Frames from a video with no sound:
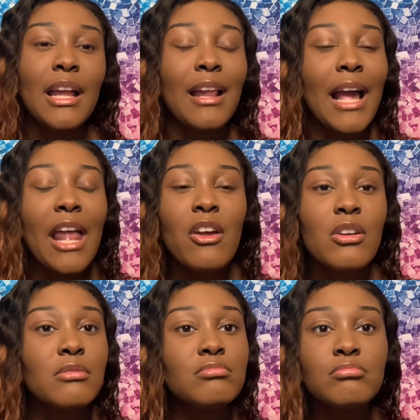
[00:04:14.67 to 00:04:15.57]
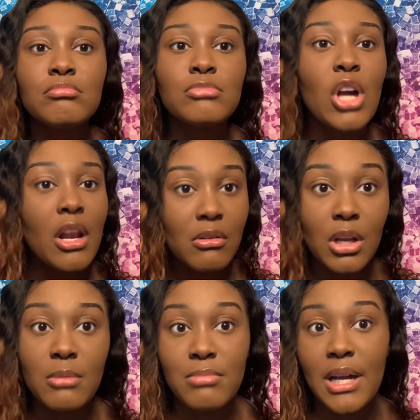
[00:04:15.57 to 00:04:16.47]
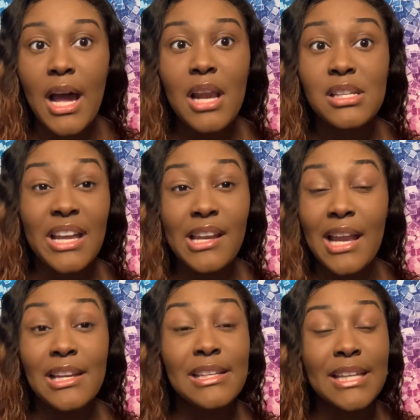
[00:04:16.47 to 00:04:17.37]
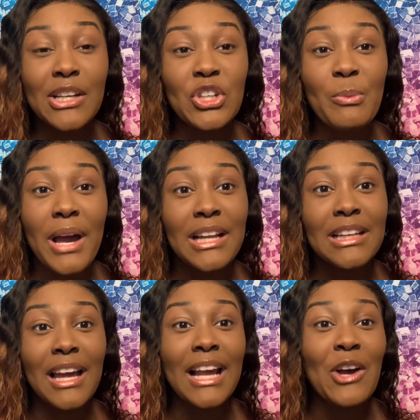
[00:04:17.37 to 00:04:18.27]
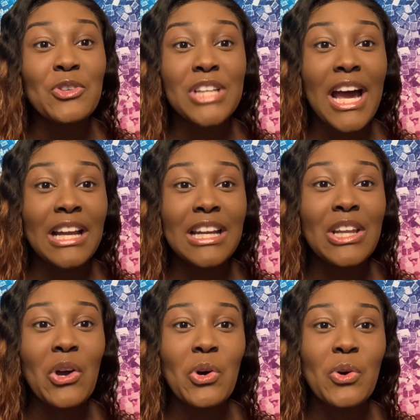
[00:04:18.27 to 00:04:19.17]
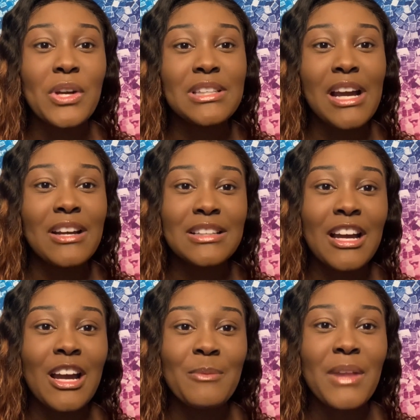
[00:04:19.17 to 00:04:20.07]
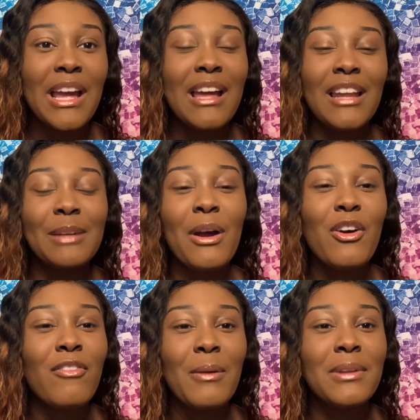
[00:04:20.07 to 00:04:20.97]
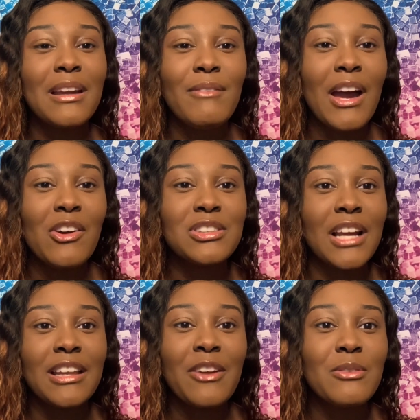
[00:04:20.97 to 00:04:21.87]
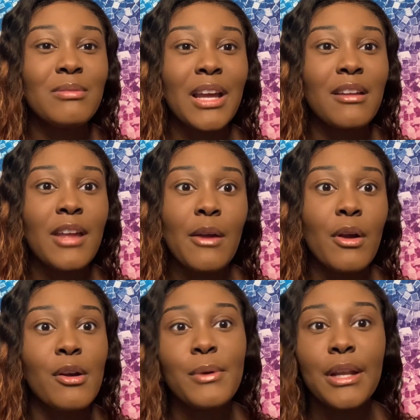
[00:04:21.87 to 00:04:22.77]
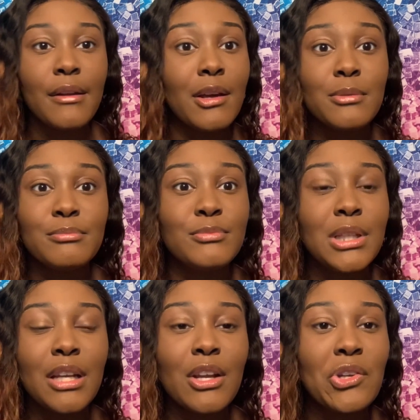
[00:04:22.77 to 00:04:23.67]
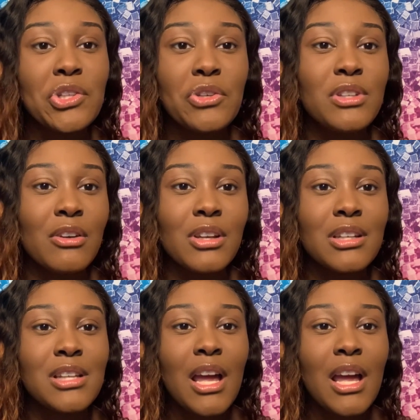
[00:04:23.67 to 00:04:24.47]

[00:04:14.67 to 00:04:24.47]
Like I don't know, but honestly I didn't tell nobody. Like I was hiding it the whole entire time. Like my whole family can vouch. Like they're like, yeah girl, we didn't know until you told us.